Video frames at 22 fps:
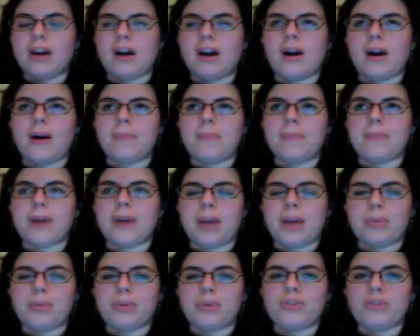
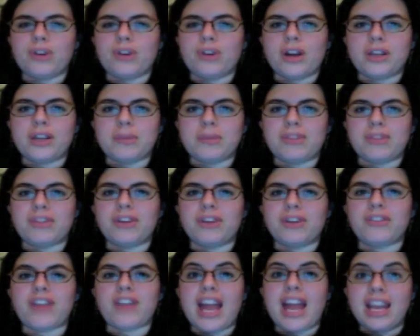I prefer not to make
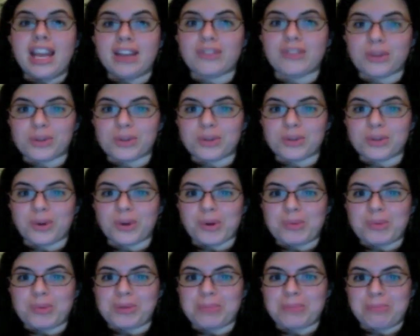fun of any of those
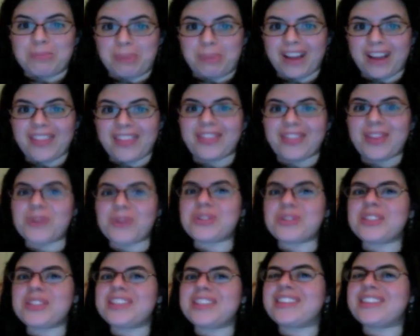groups, but
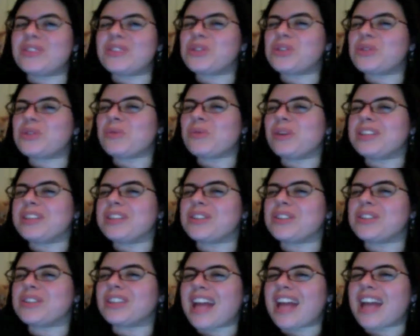those are the ones that
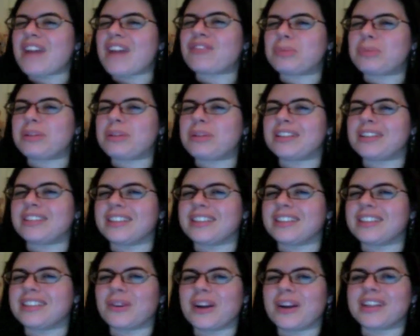are left
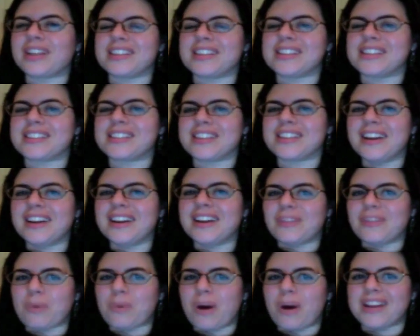politically correctness
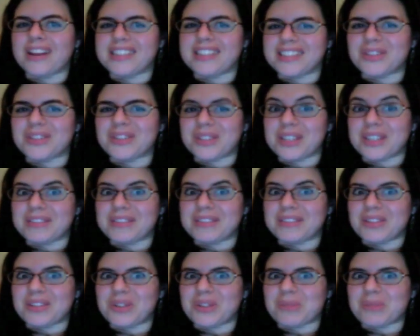wise that you can
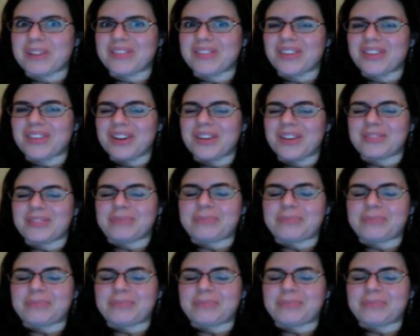make fun of.